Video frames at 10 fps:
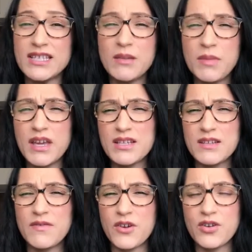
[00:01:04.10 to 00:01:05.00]
because
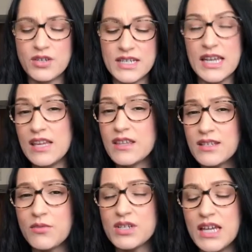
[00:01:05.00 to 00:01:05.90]
of their teeth, because they
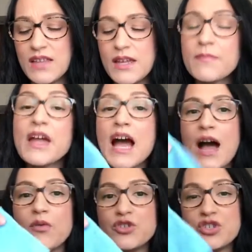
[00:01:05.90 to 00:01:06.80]
were teething, I
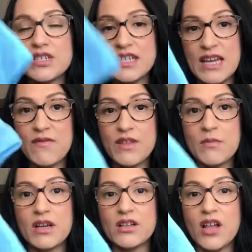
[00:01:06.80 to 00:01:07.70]
would just give them
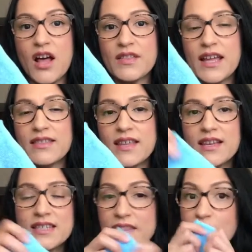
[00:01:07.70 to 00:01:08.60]
a cloth like
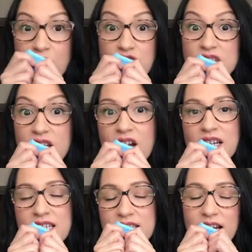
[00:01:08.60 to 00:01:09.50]
this, and they would just suck
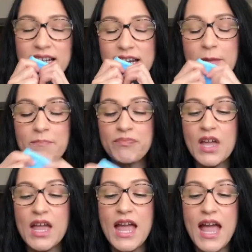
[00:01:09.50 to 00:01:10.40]
on it.
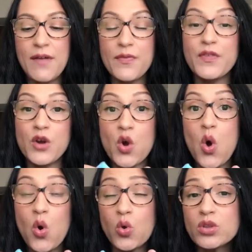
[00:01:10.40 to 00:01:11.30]
And the
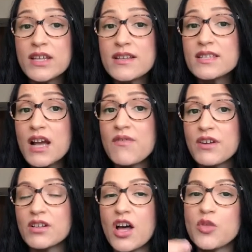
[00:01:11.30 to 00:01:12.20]
coldness of the
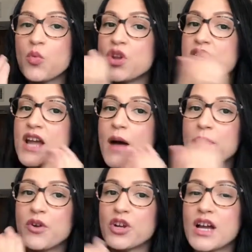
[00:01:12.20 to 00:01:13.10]
cloth will numb
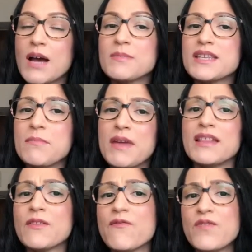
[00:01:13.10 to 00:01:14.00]
their gums and make
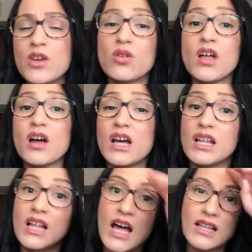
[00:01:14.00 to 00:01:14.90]
them feel a
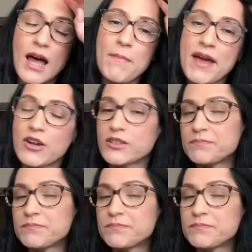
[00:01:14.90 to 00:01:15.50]
lot better.